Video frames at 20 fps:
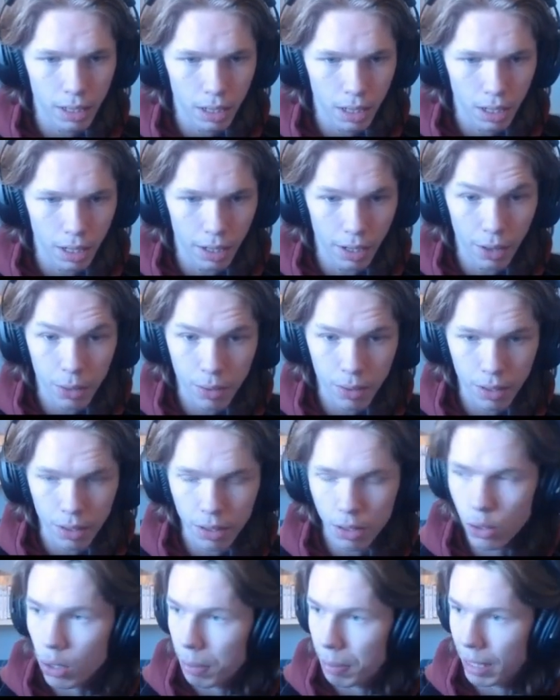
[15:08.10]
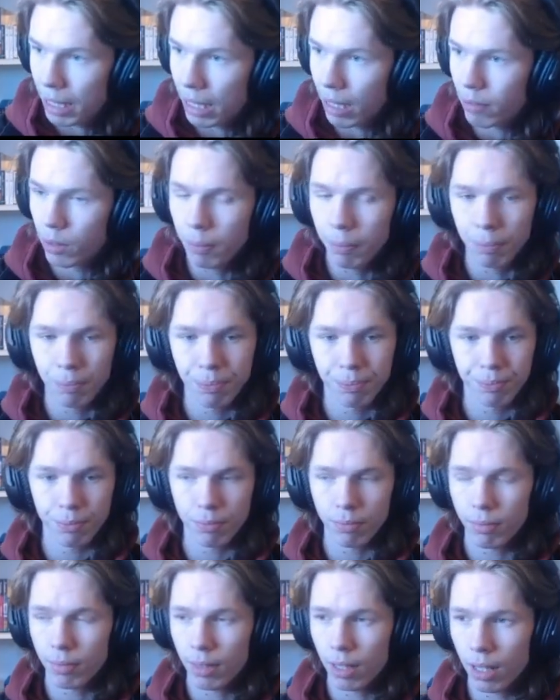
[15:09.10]
another creepy level.
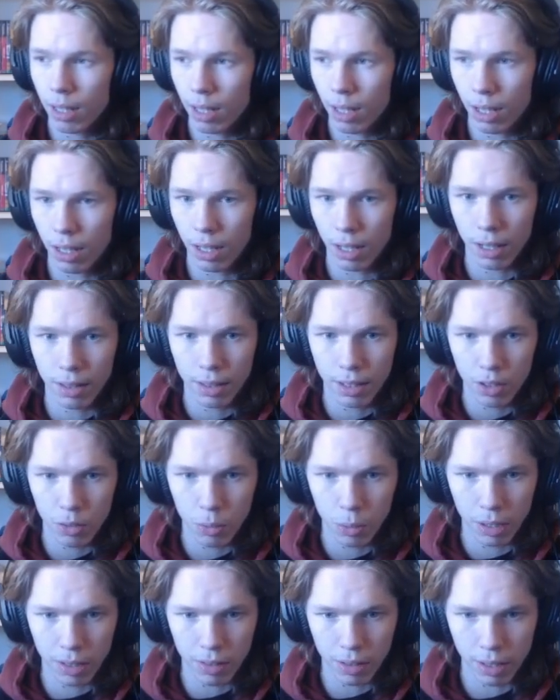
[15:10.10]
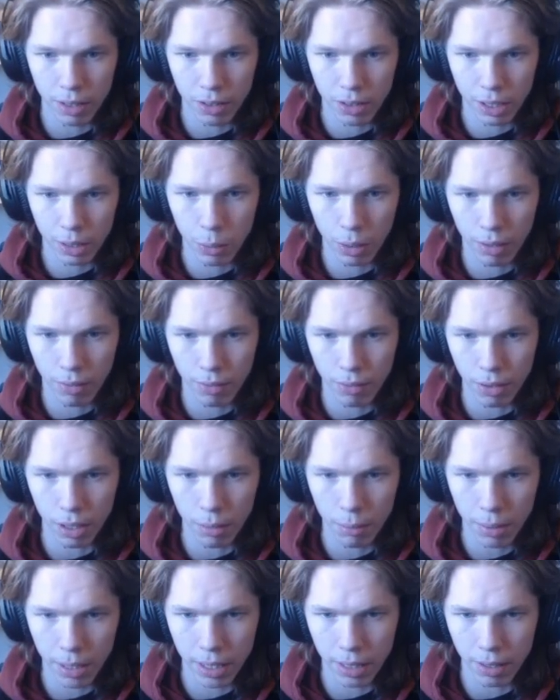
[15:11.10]
This one is actually quite fun
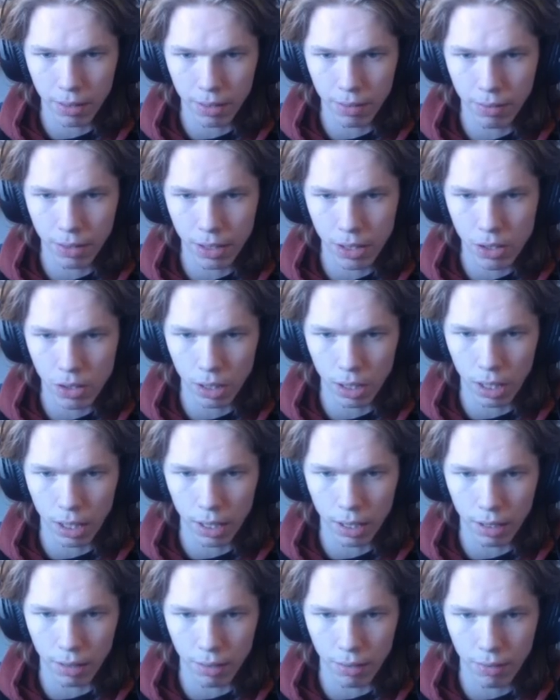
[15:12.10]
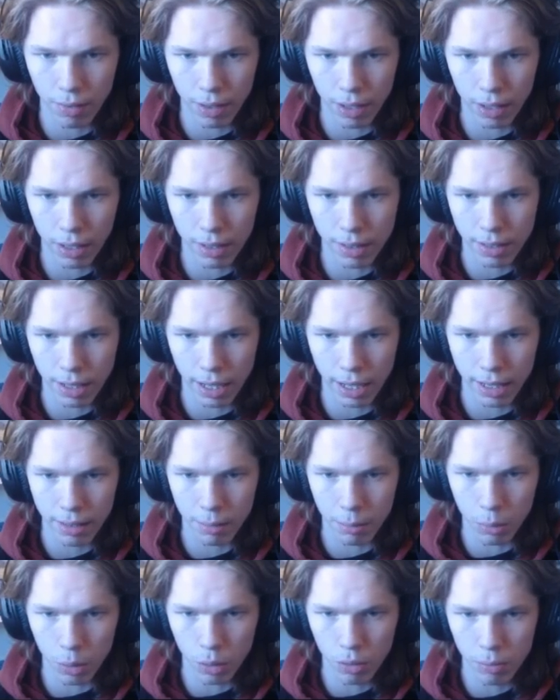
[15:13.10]
because it features a lot of very tight
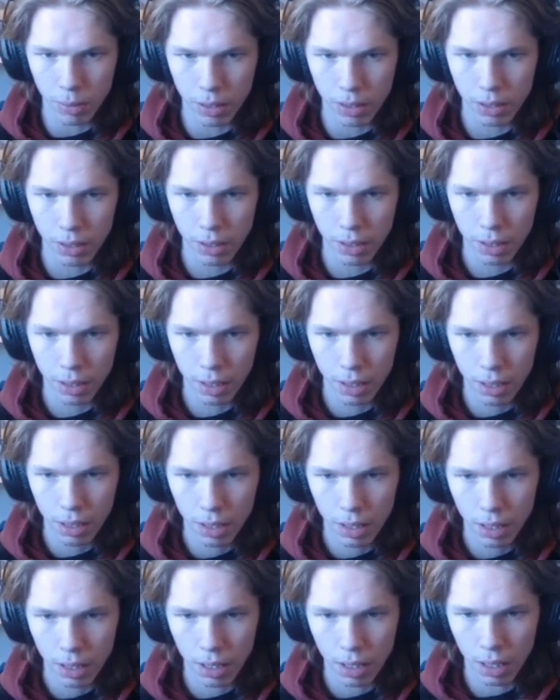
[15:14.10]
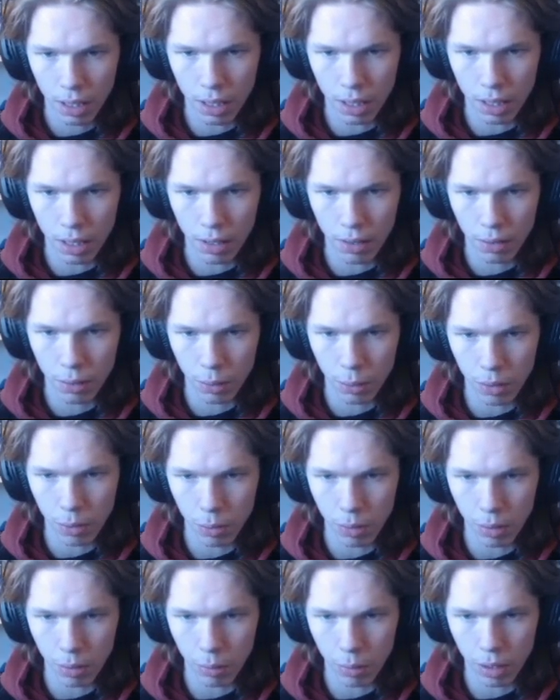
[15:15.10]
movements. So we just
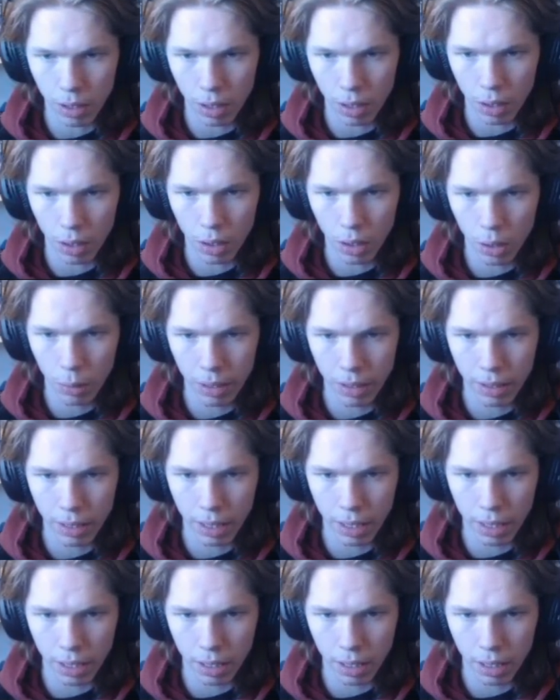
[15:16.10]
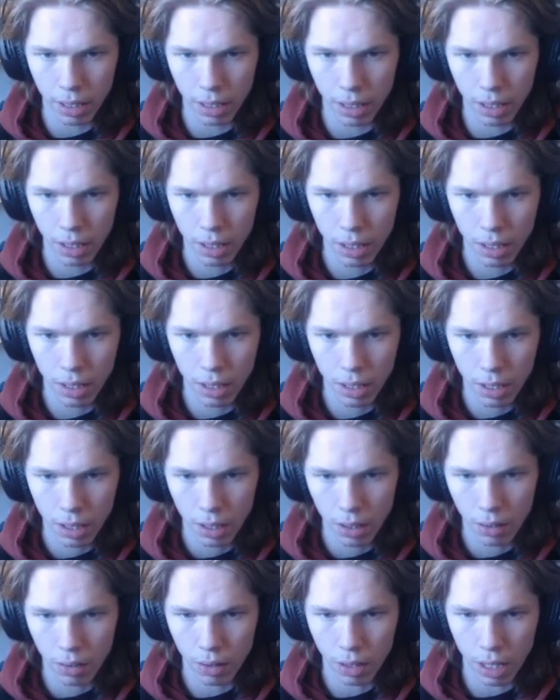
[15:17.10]
want to walk all the way to the end here,
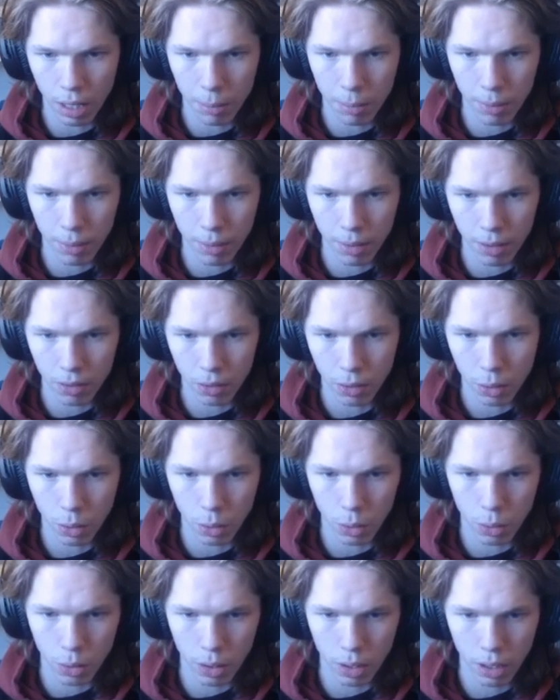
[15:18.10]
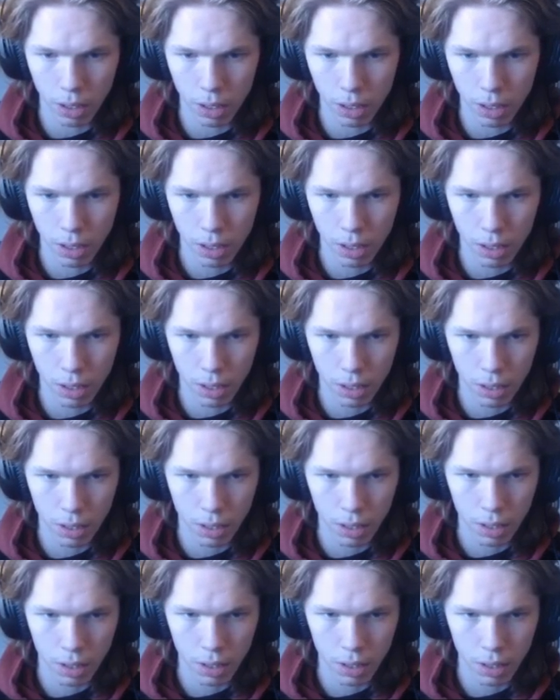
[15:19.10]
grab this coin,
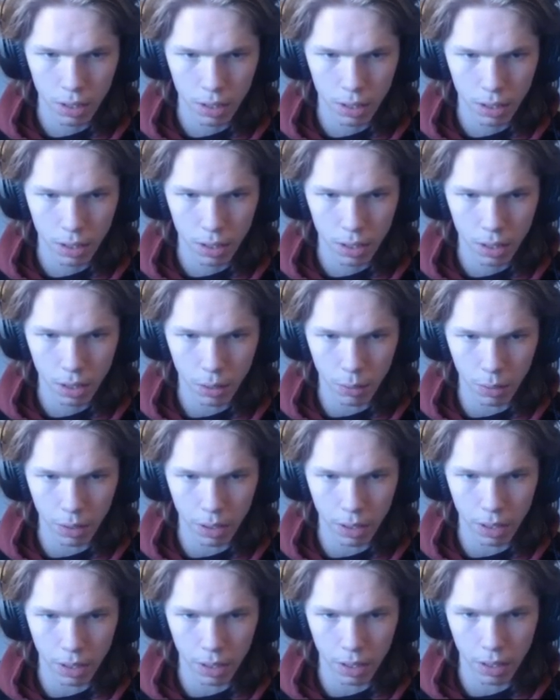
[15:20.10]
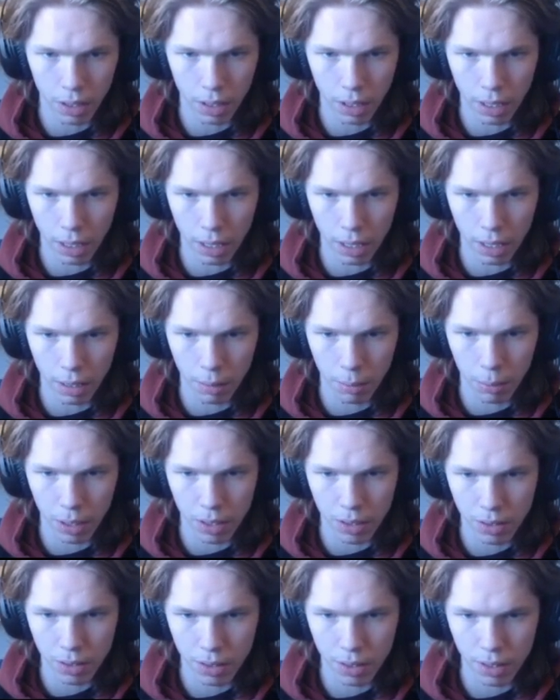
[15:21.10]
go in here and
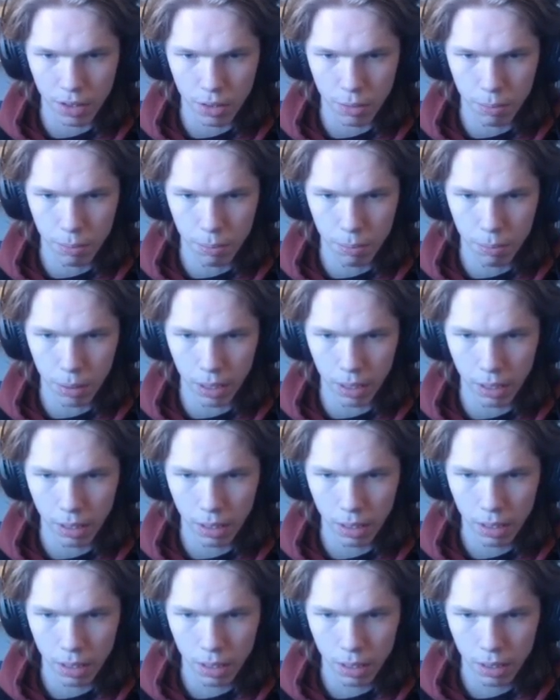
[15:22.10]
press this button.